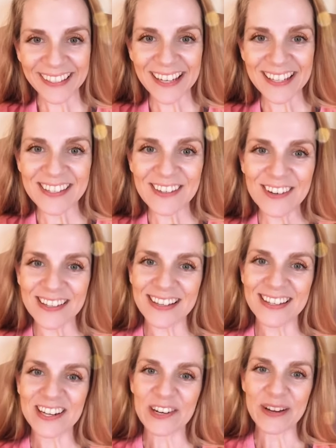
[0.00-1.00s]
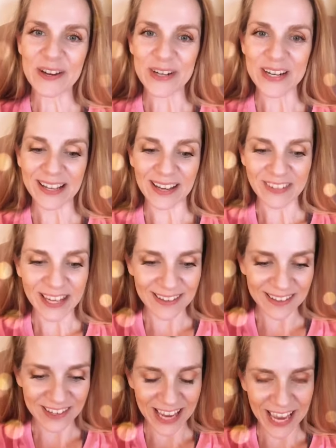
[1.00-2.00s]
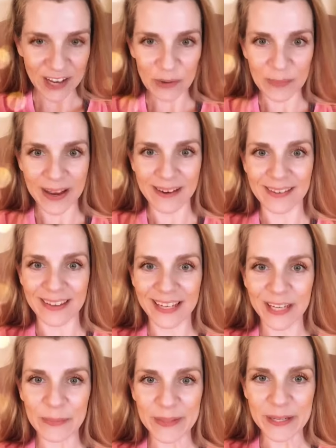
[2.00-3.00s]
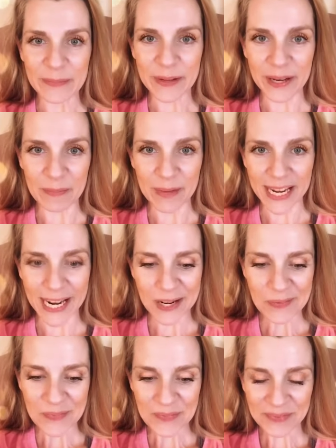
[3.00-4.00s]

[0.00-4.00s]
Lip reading: As soon as I start recording, I've got a little ankle biter that comes up on me.